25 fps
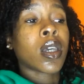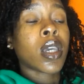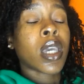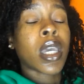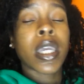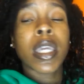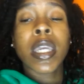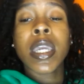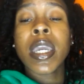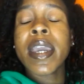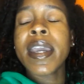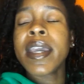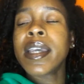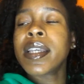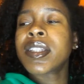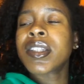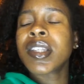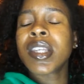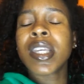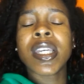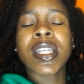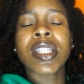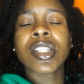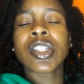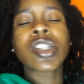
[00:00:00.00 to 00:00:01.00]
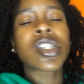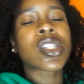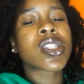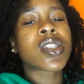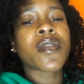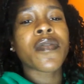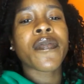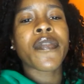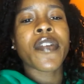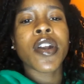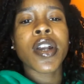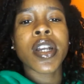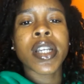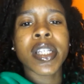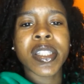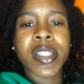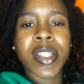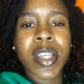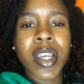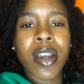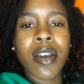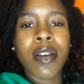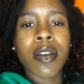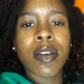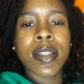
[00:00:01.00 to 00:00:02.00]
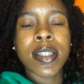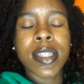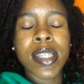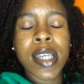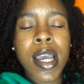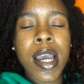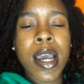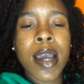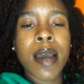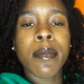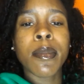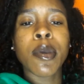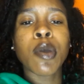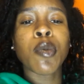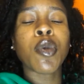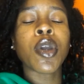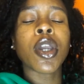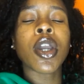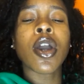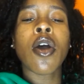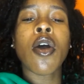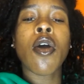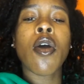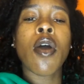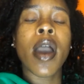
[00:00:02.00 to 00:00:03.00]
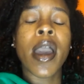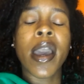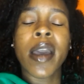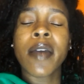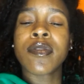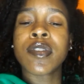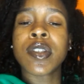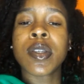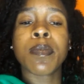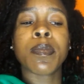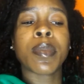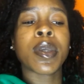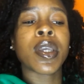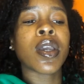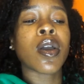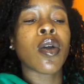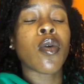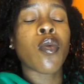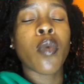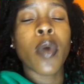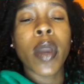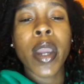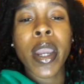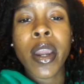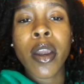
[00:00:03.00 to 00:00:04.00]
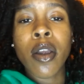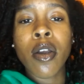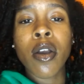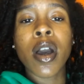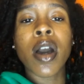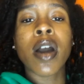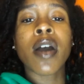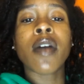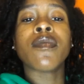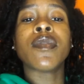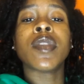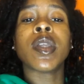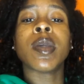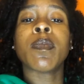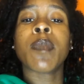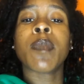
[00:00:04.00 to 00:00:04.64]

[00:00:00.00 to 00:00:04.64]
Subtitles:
And yeah, it's just a very scary time, and we all have to be aware of the